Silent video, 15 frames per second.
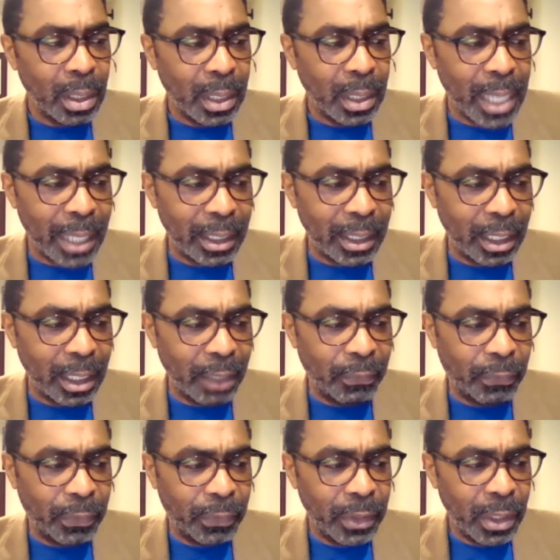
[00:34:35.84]
that if
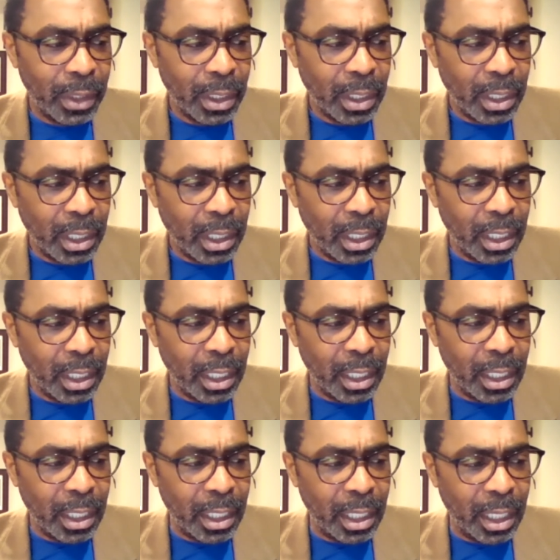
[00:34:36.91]

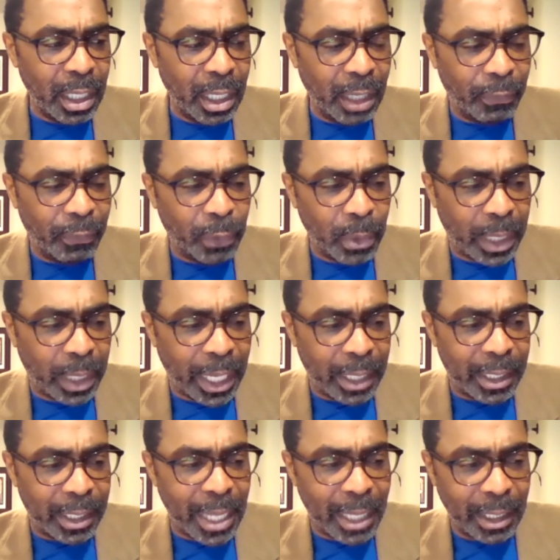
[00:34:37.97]
you get
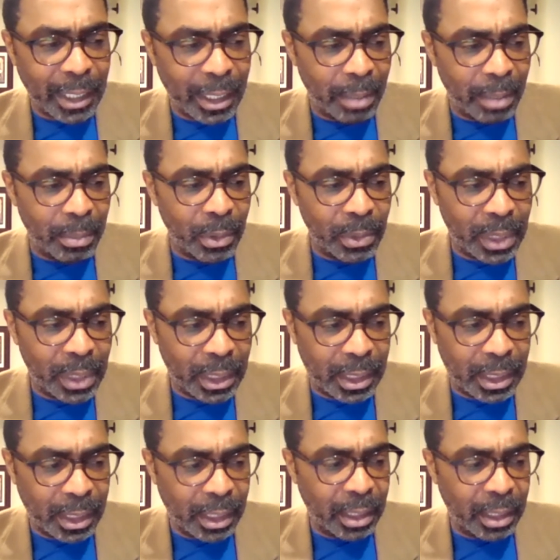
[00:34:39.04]
that
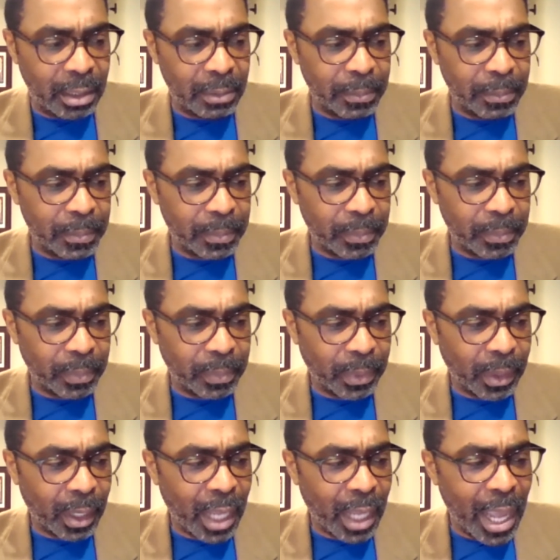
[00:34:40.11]
immunity,
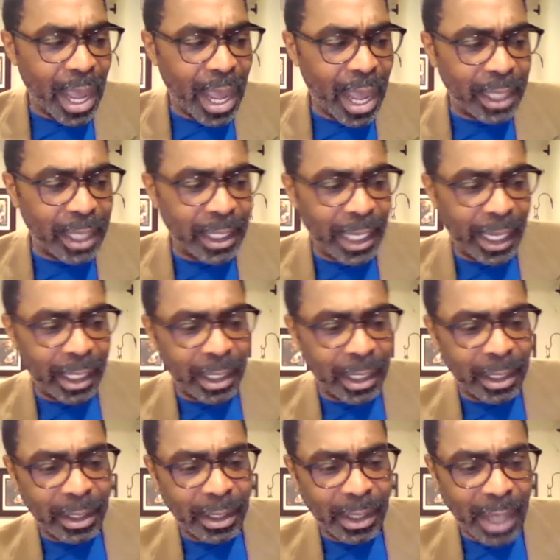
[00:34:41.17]
and then
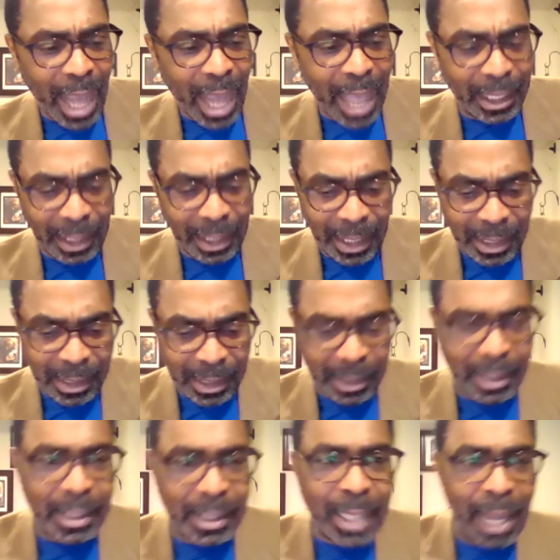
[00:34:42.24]
at least
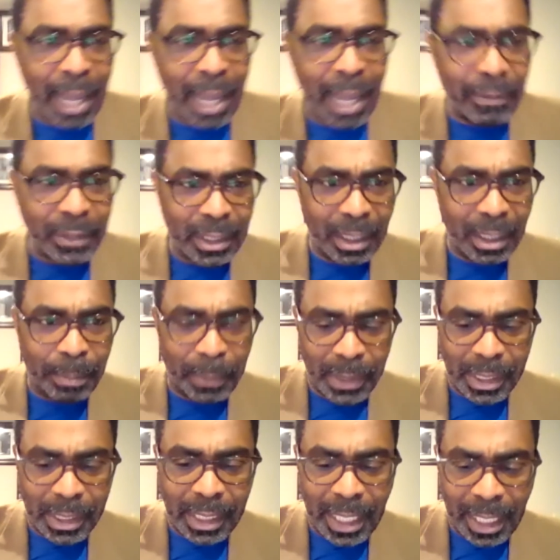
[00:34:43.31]

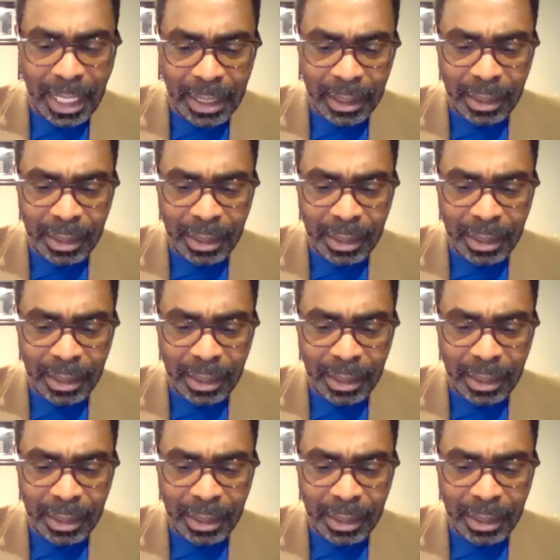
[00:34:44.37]
70%